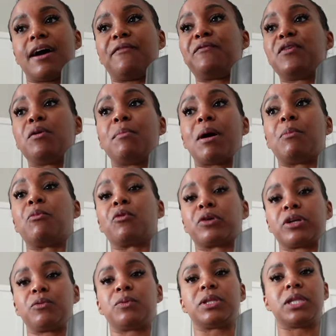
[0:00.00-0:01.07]
I fill my
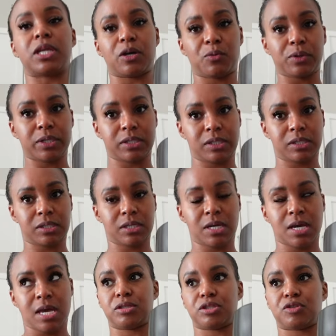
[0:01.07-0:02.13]
morning with liquids
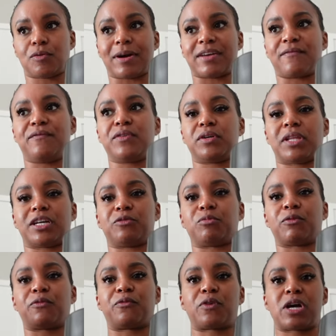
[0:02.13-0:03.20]
so I can feel like
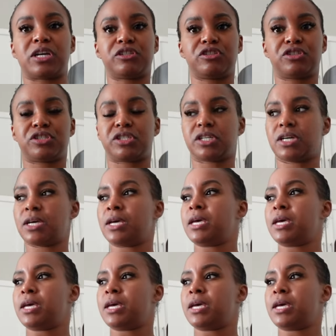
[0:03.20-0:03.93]
refreshed